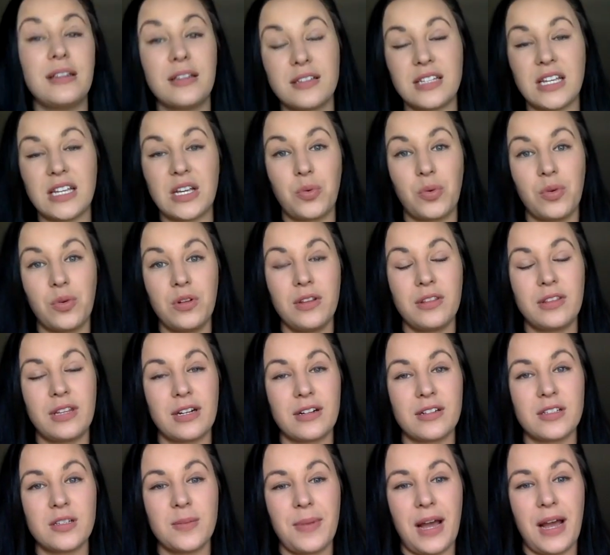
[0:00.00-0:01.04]
the sequel,
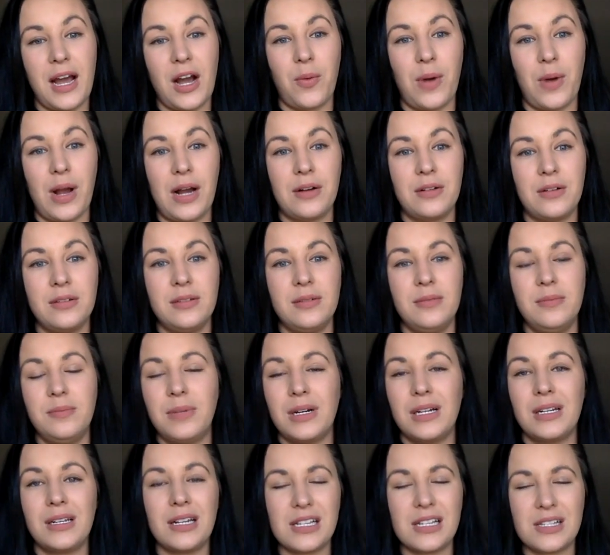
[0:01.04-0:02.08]
there's a powwow,
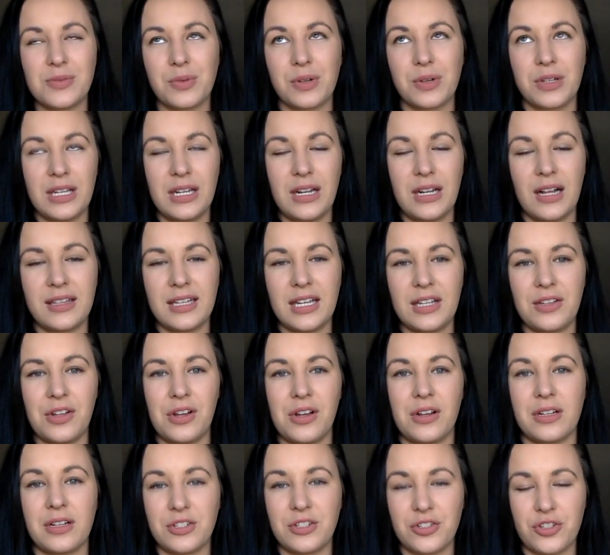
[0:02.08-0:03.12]
but it's really not that
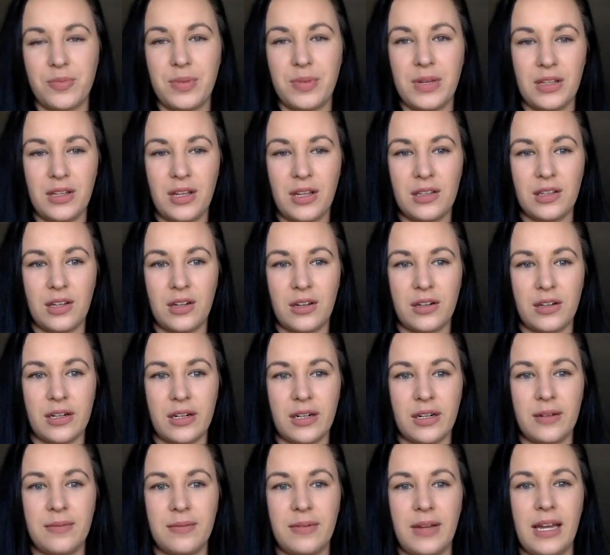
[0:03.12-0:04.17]
long. It should be a lot
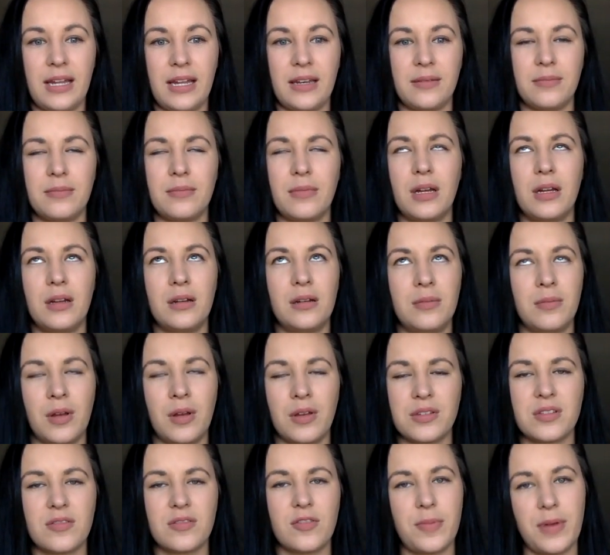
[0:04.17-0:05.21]
longer. And
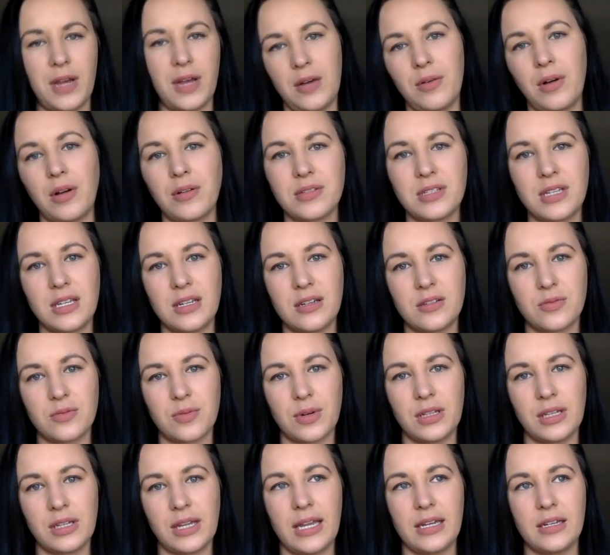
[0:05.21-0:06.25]
most of the powwow scene is
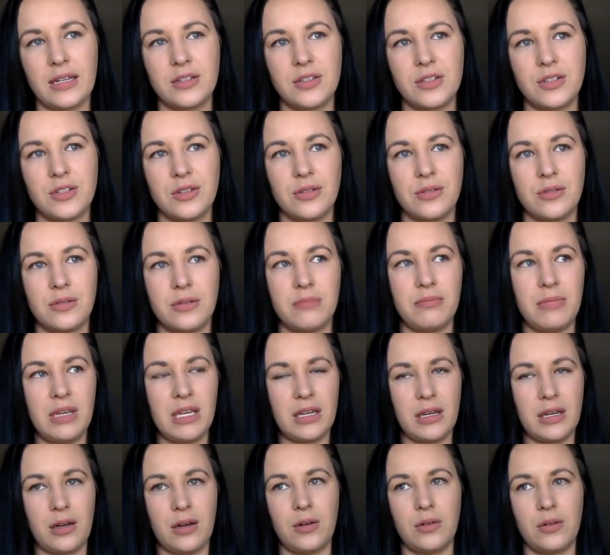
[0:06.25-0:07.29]
relegated to
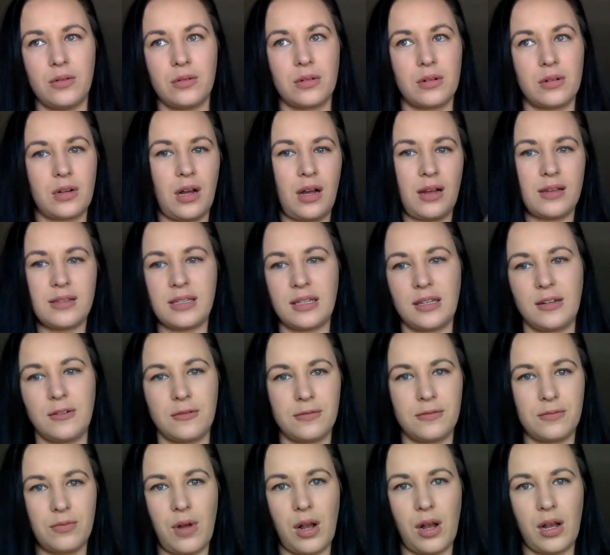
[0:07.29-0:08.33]
Miko causing a
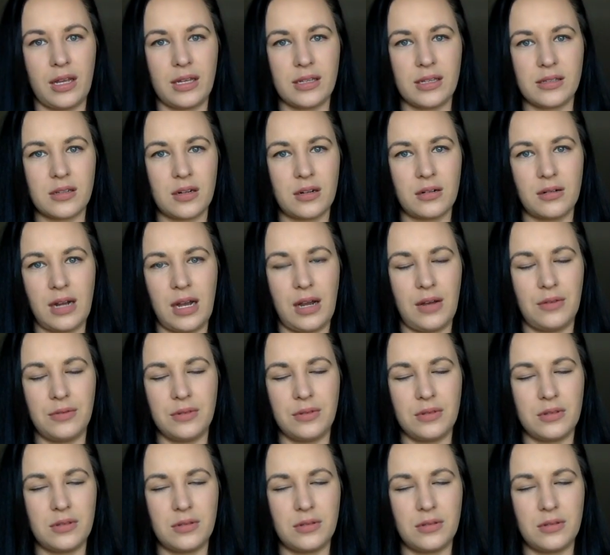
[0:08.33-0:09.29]
ruckus around